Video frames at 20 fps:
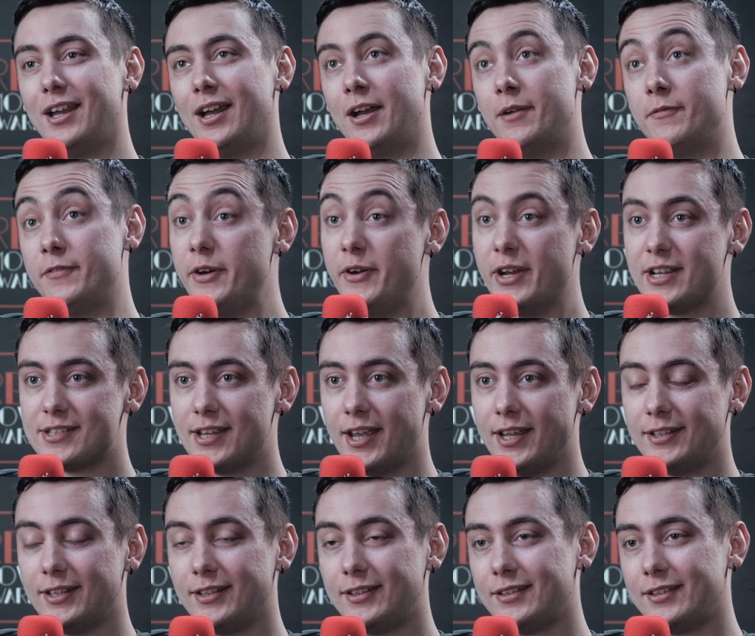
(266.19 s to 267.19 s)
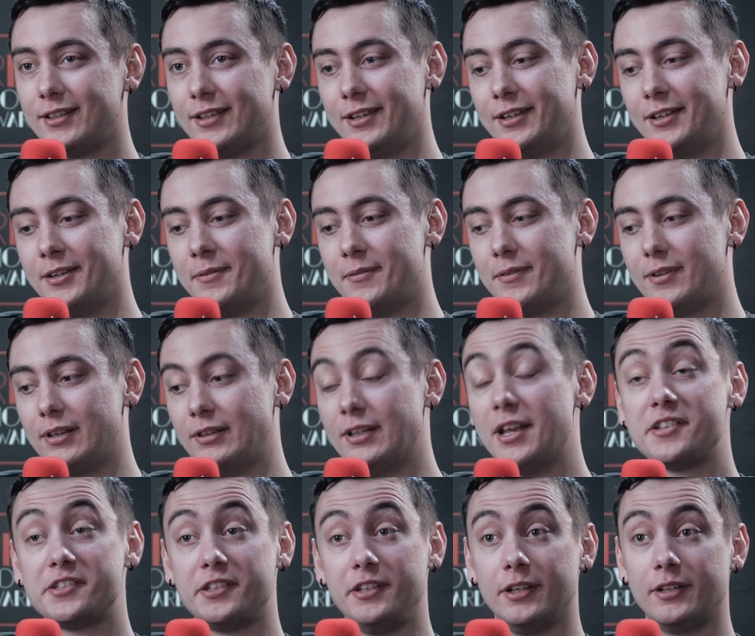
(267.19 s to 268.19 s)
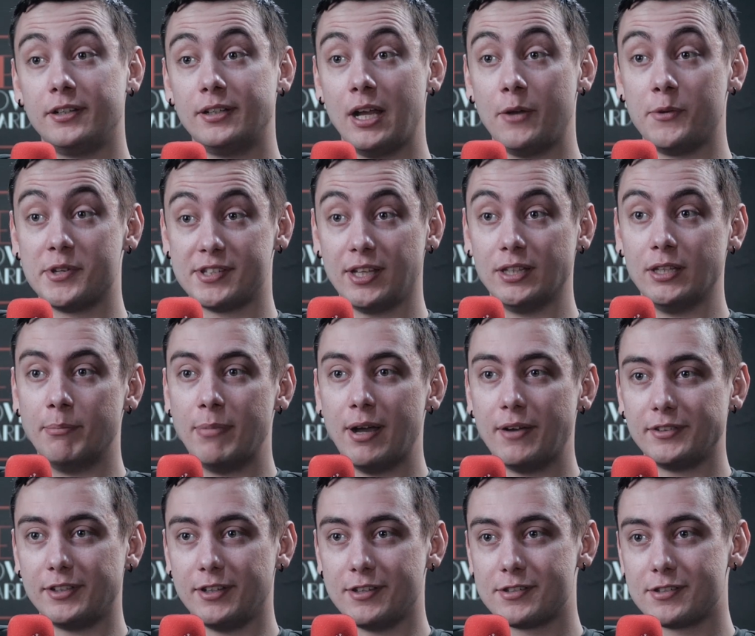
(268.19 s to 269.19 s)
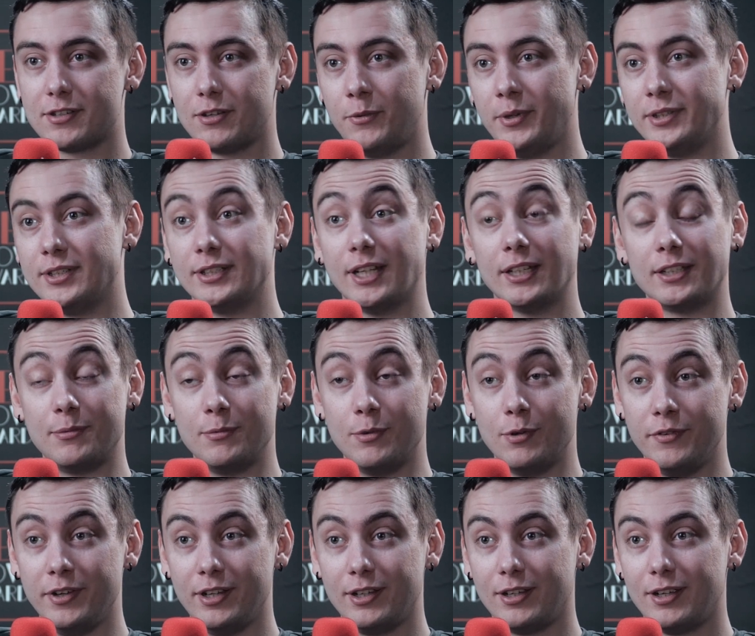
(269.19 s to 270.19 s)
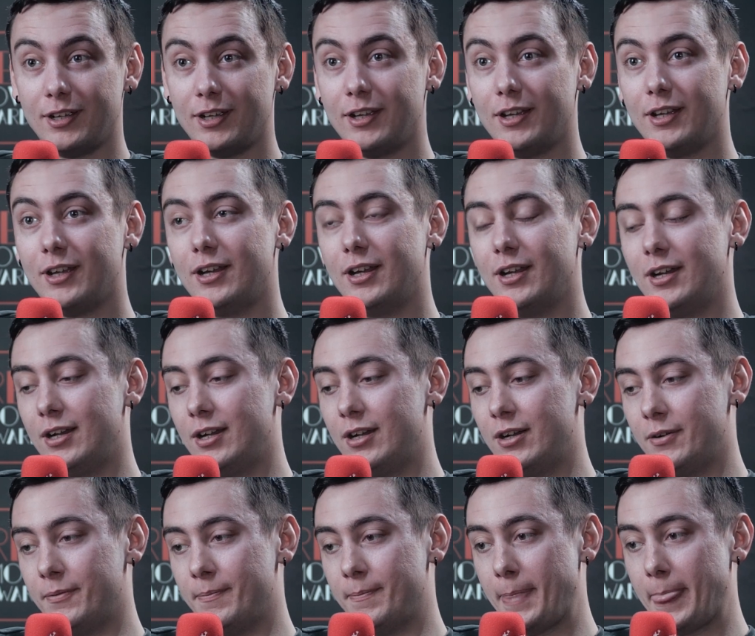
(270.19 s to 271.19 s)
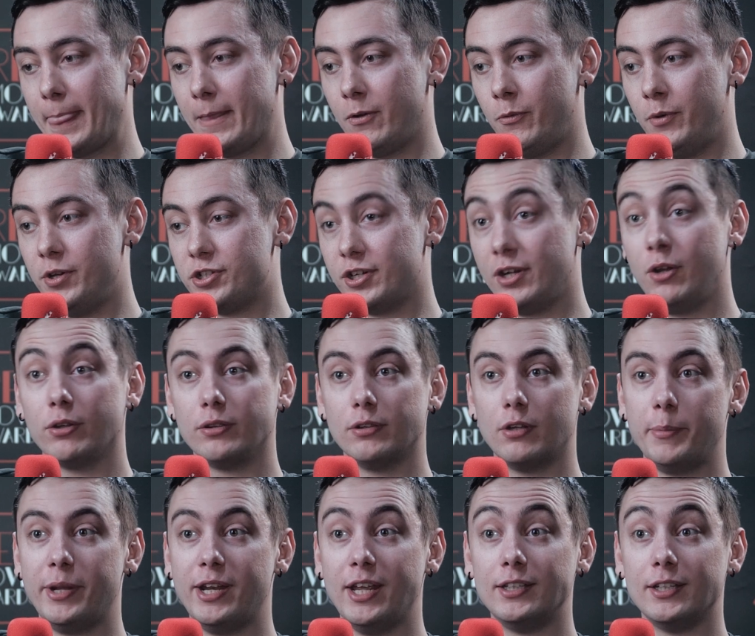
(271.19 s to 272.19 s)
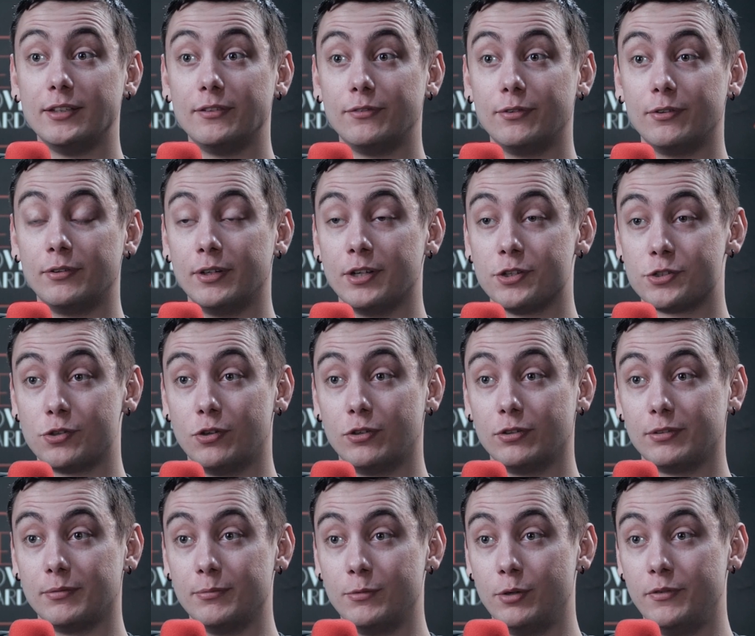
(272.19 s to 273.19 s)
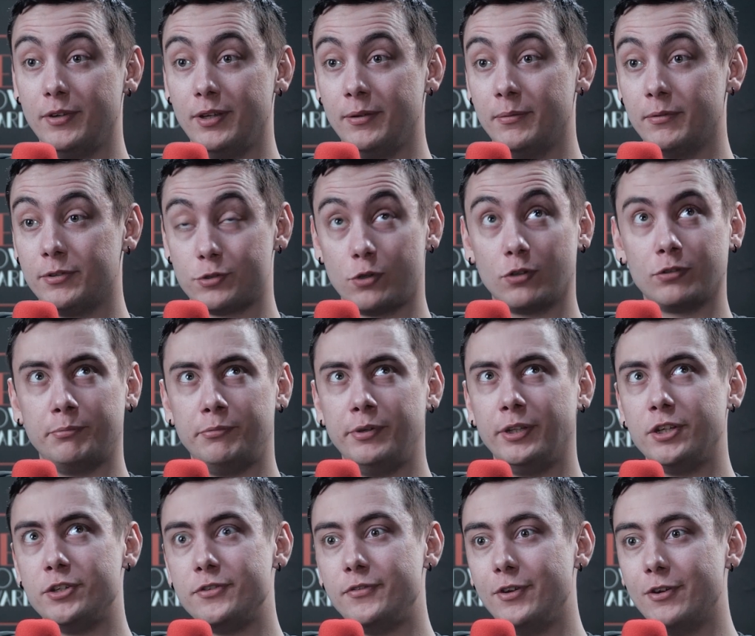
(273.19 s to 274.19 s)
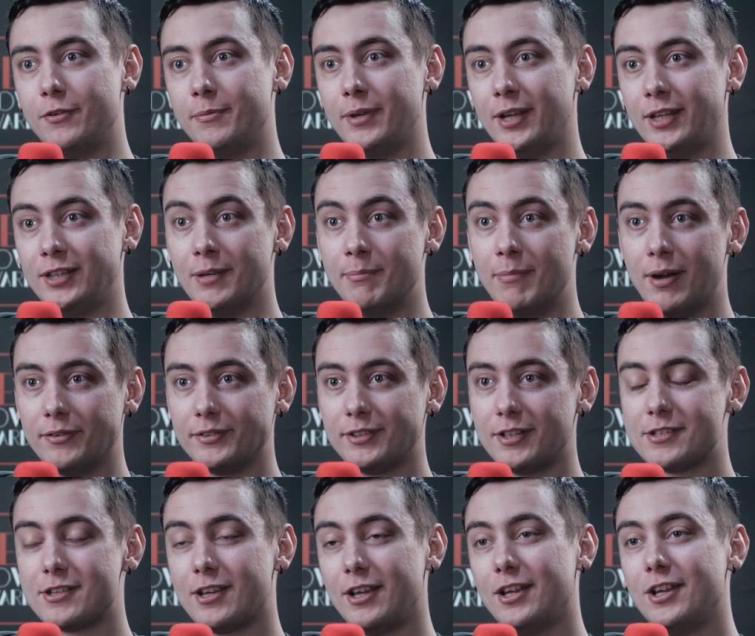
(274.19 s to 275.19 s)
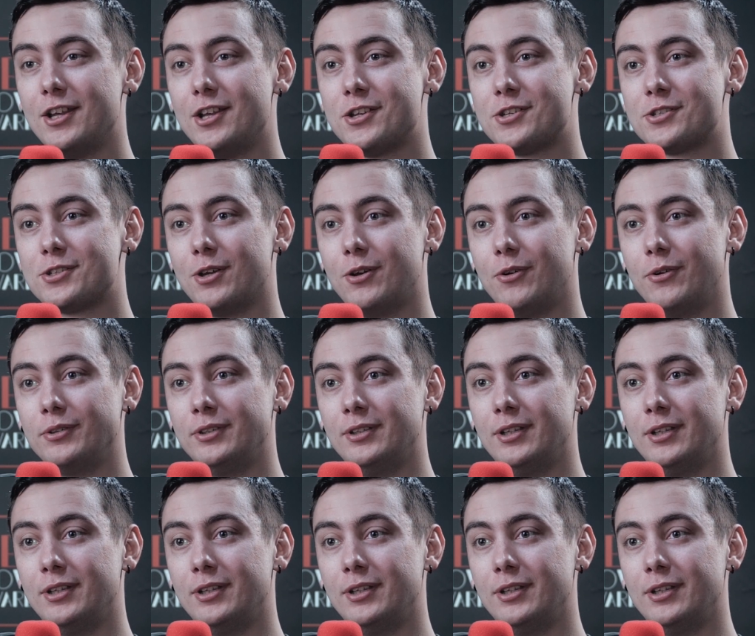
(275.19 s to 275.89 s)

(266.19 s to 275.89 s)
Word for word: I'm very excited. Uh, last year I was at the BAFTAs with another movie, um, which got nominated for a short movie, short British film at the BAFTAs. So